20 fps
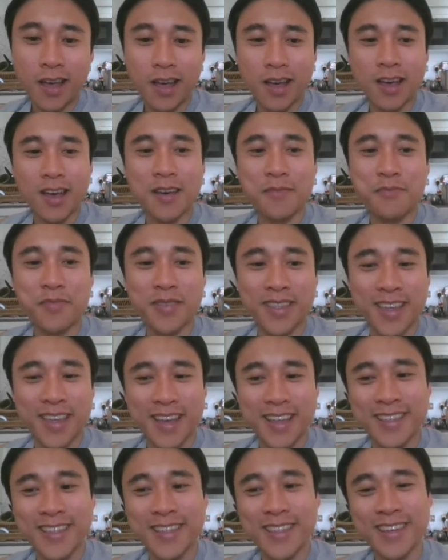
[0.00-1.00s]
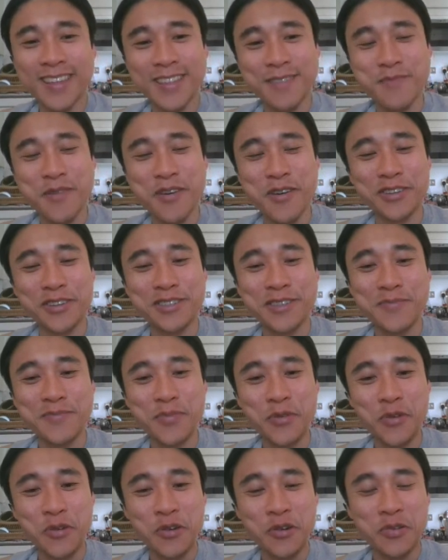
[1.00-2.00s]
but then the most
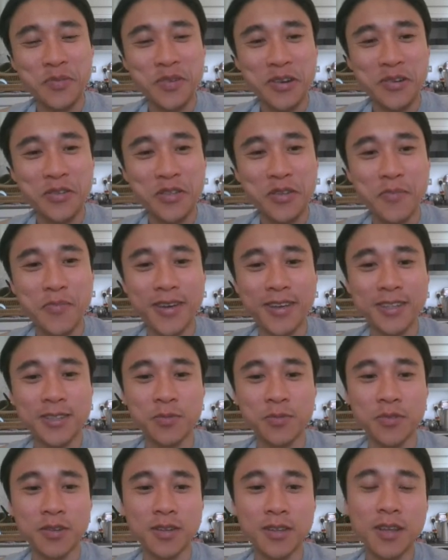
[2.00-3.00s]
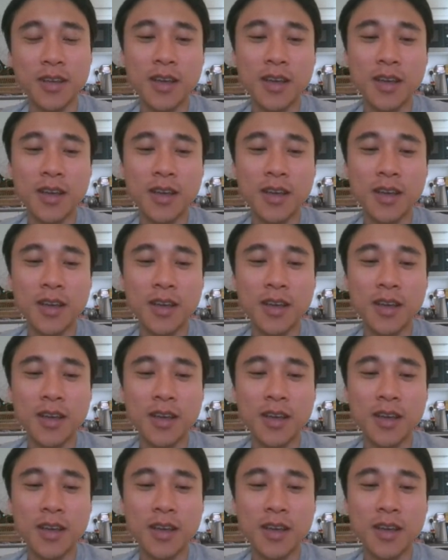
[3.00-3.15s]
important one, or the biggest one,